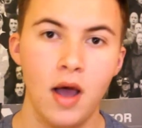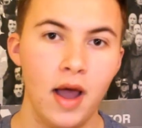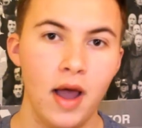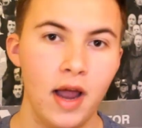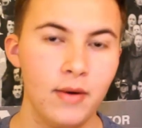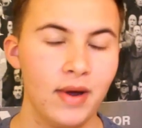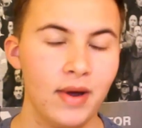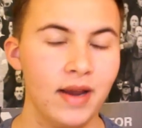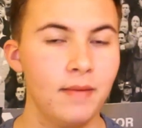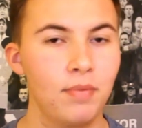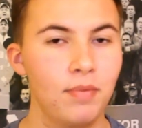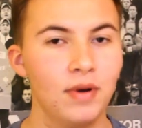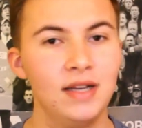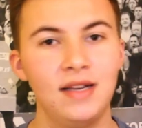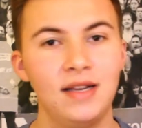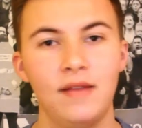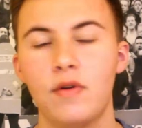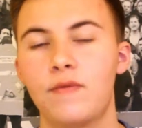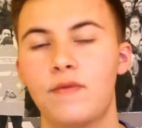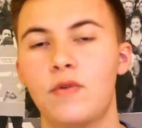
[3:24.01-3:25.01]
Anyway,
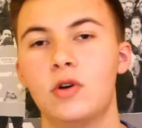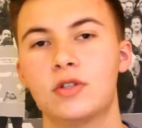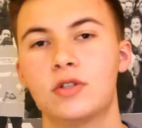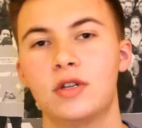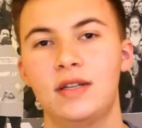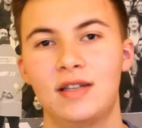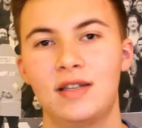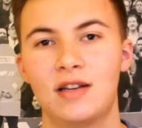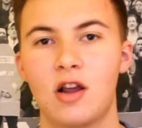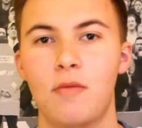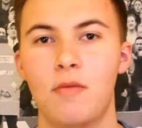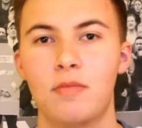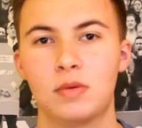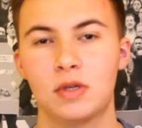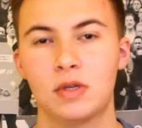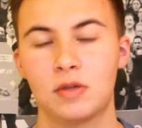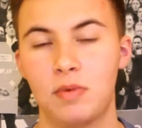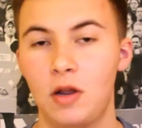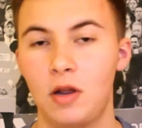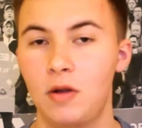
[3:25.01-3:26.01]
please leave your thoughts on this in the
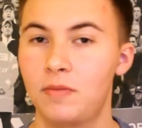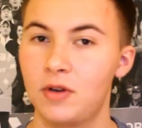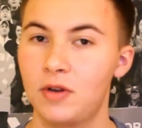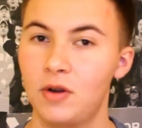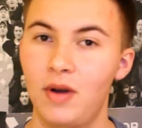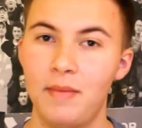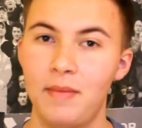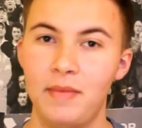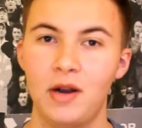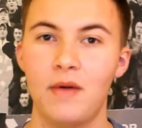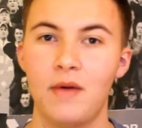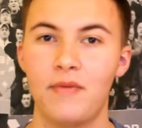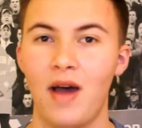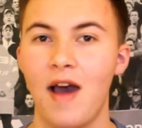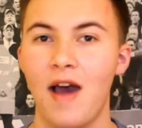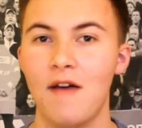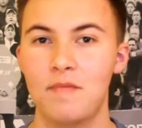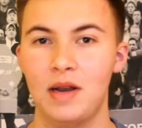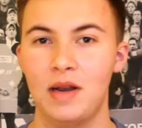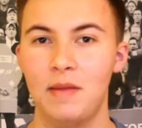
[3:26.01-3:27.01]
comments below. Do let me know if I
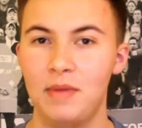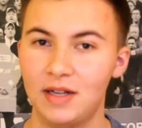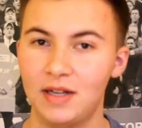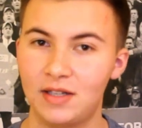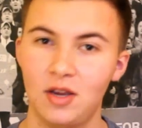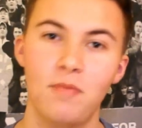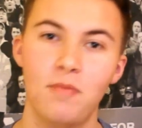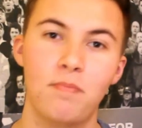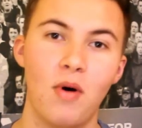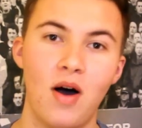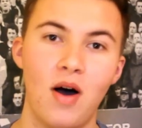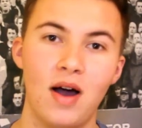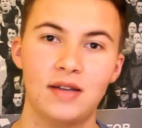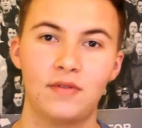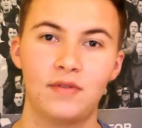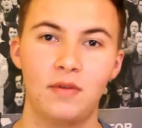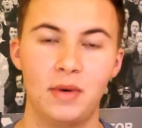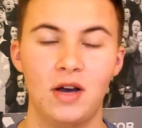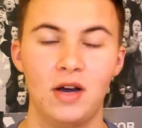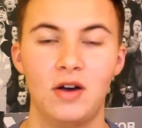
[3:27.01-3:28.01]
have been a bit too
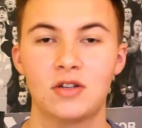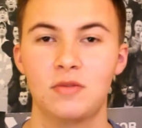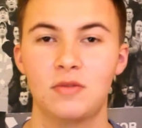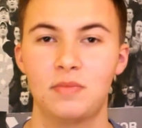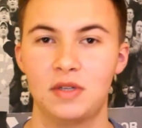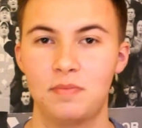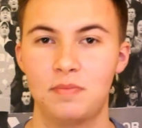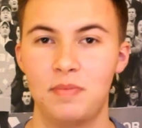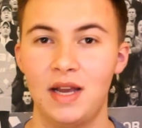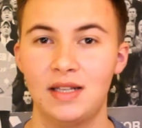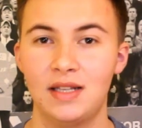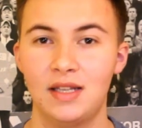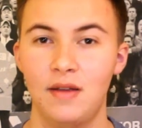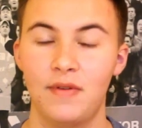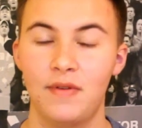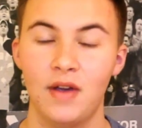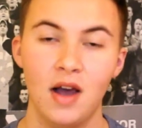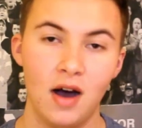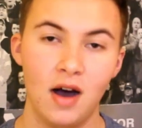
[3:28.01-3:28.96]
biased from an Arsenal perspective.